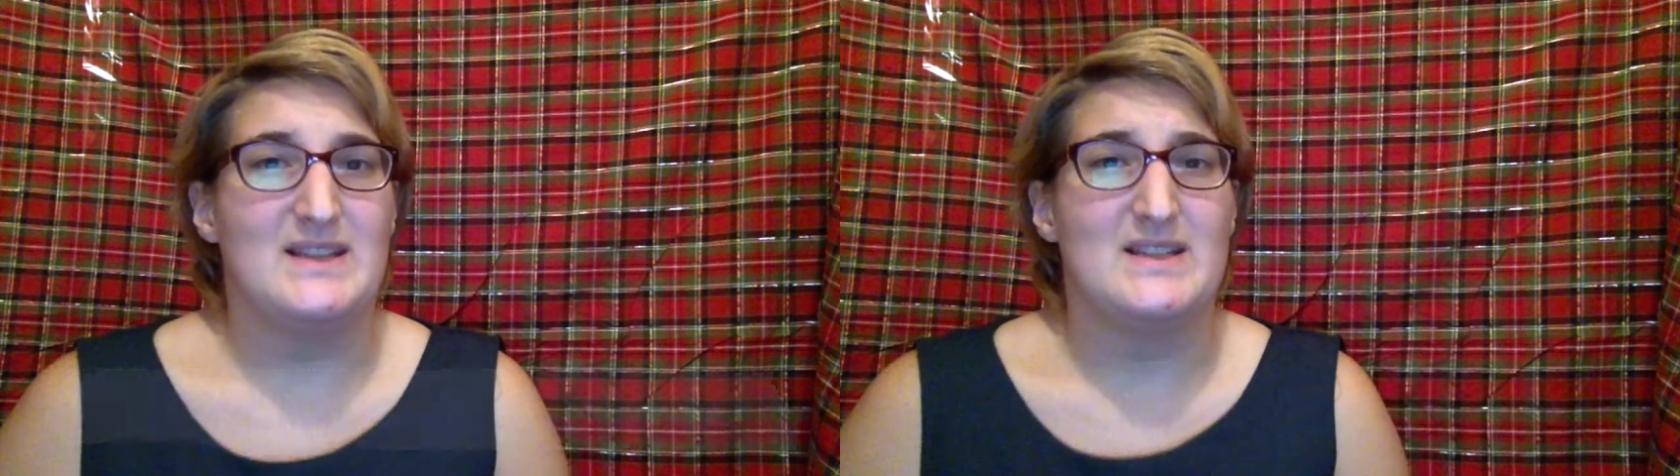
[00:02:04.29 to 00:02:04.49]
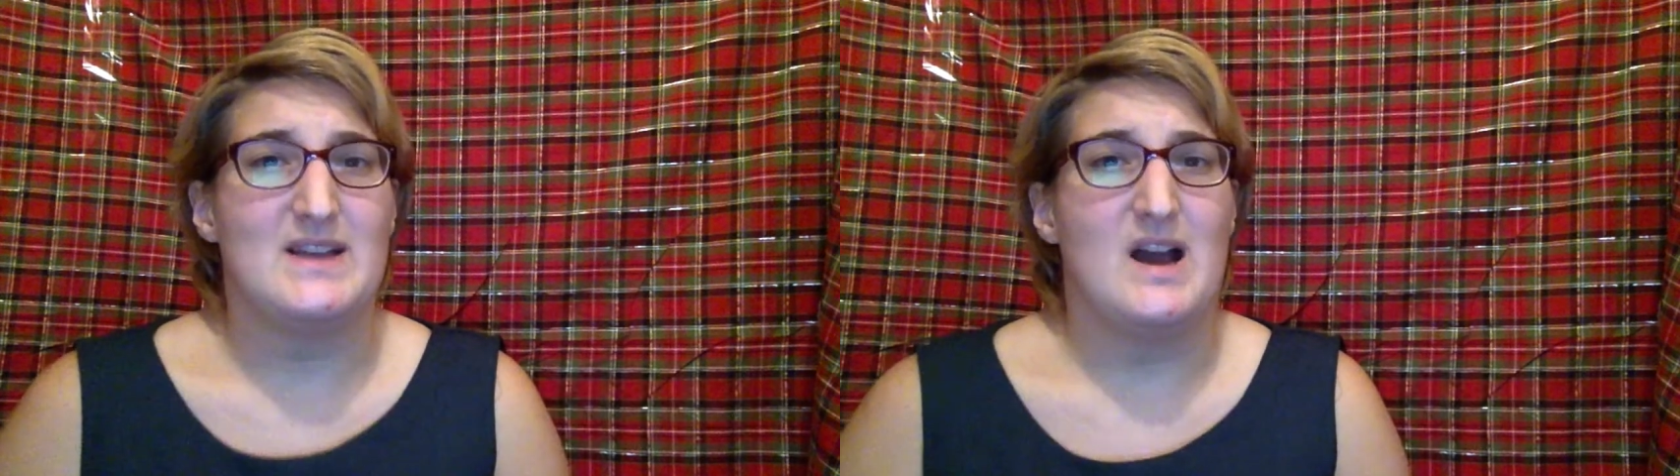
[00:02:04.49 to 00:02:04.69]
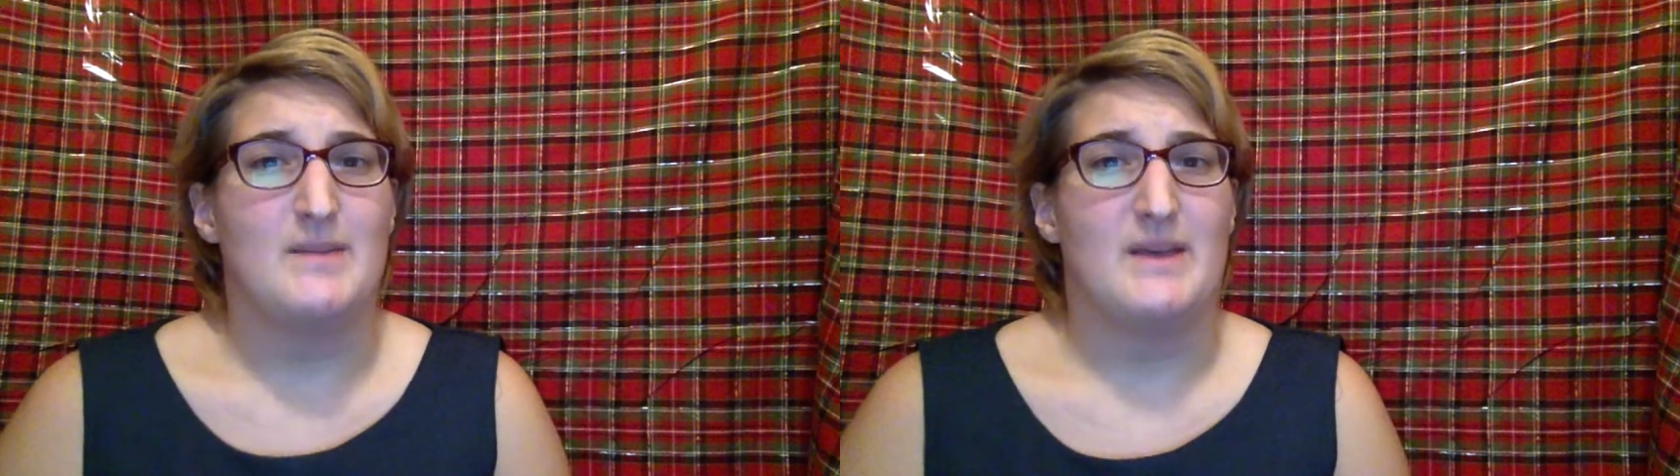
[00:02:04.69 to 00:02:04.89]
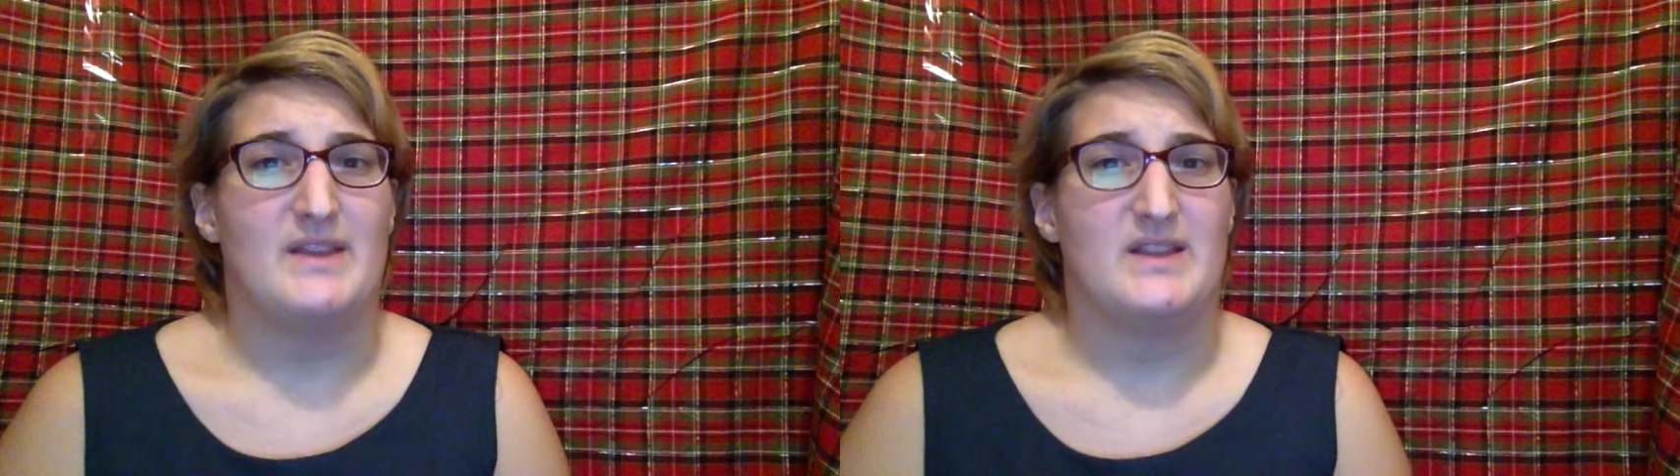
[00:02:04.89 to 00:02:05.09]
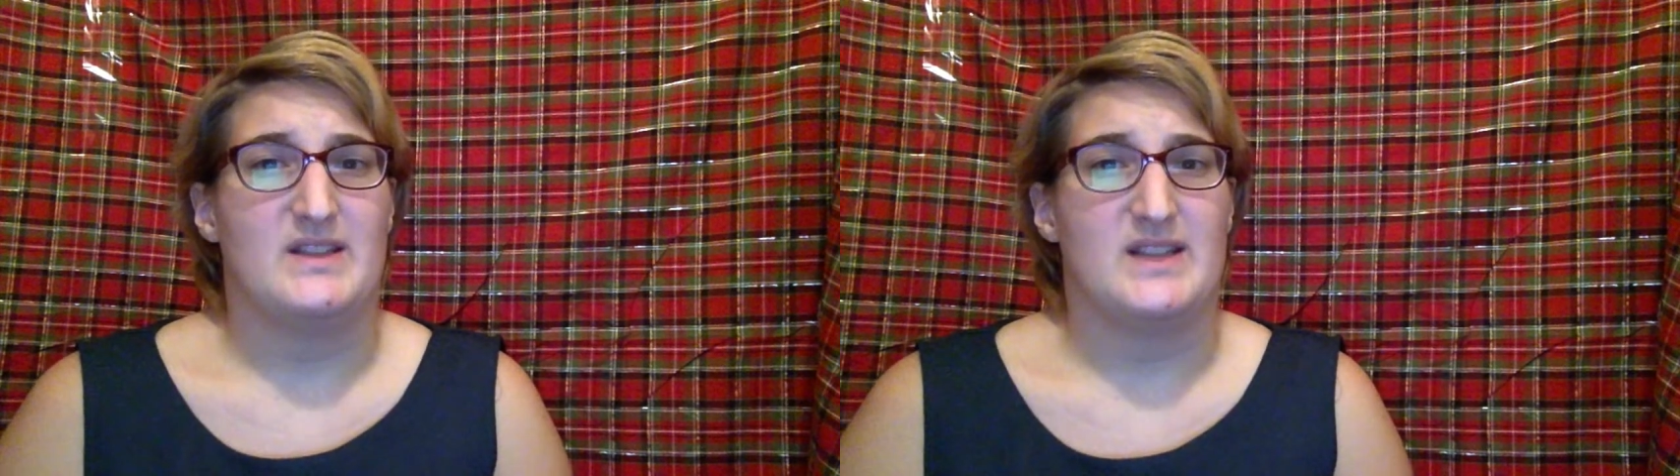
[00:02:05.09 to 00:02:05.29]
to talk about
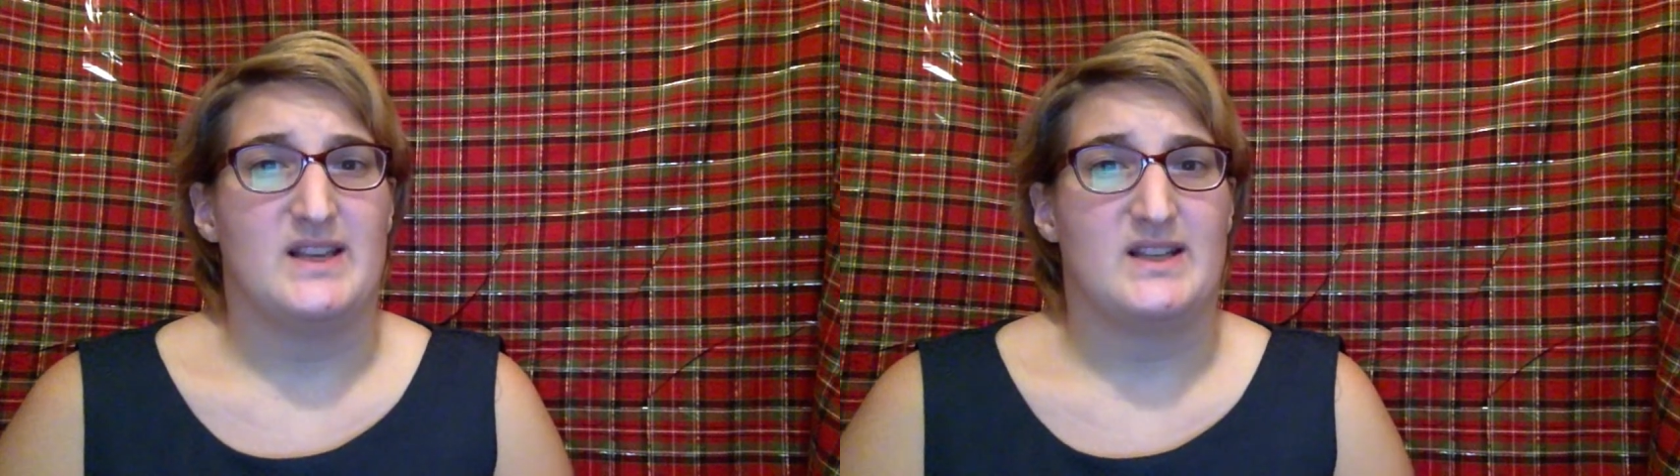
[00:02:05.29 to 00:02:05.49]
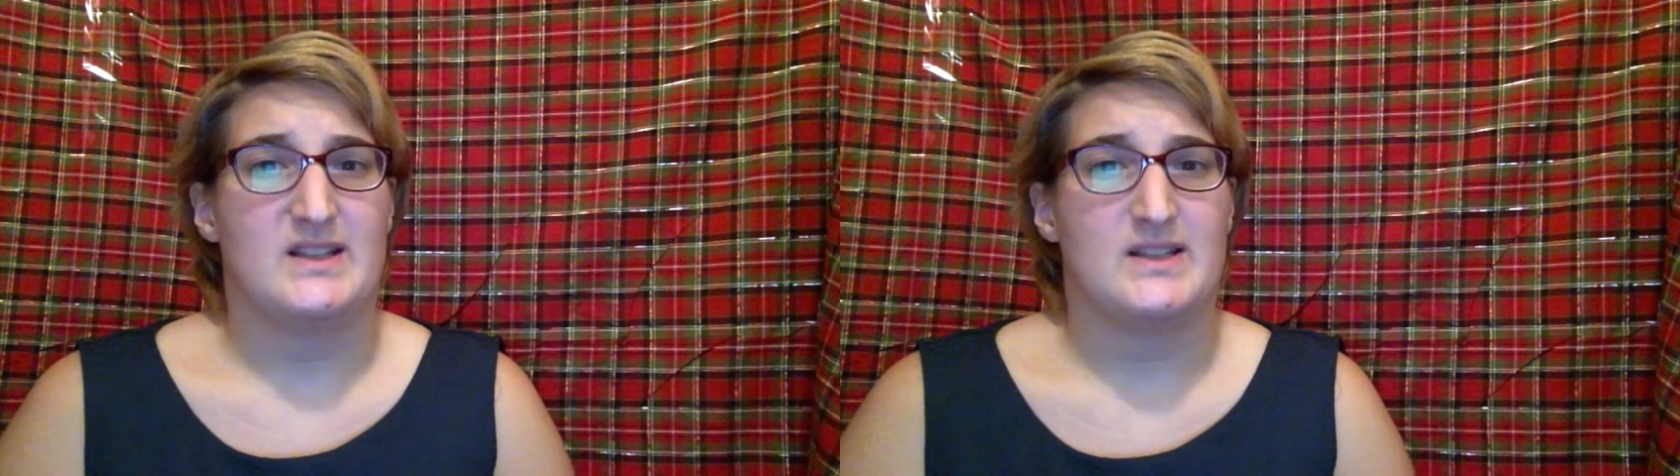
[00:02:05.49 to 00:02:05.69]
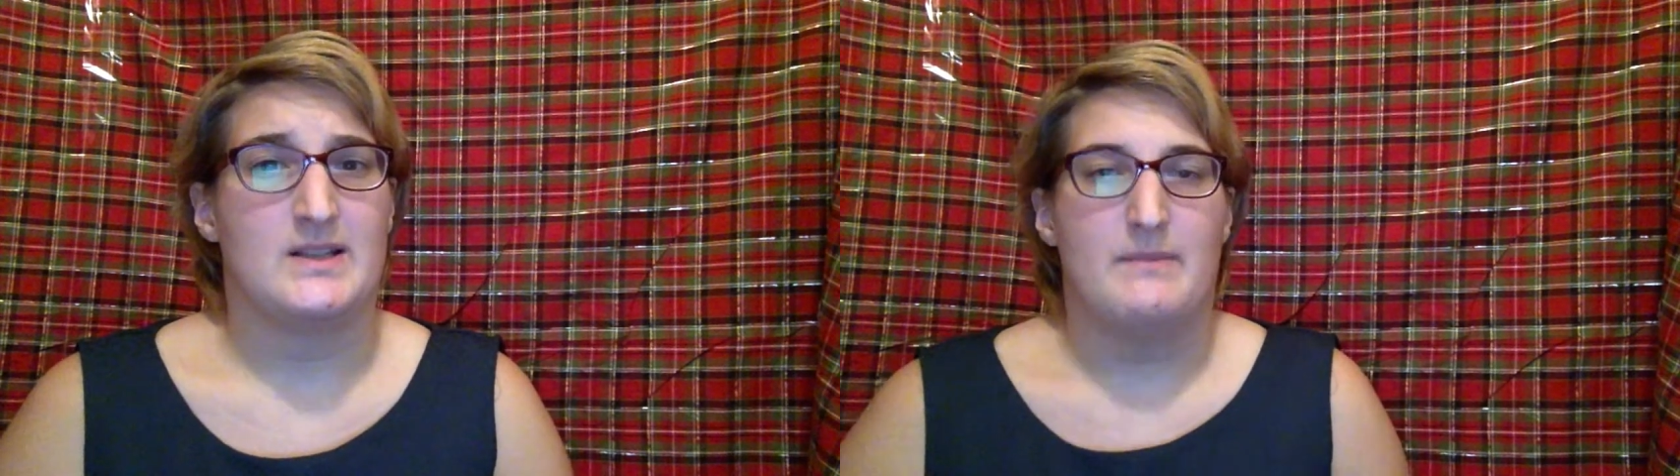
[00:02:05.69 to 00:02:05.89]
these things.